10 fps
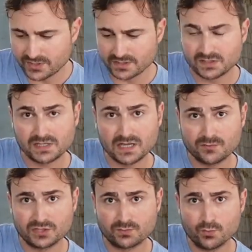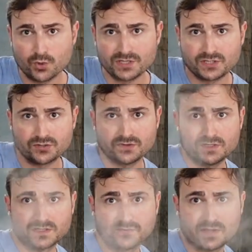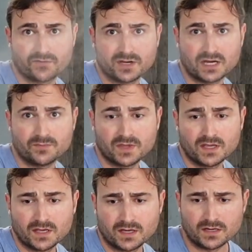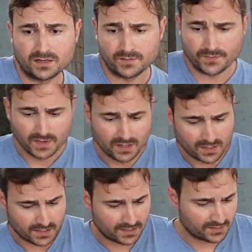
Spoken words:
can see how much moisture these have given up. And then,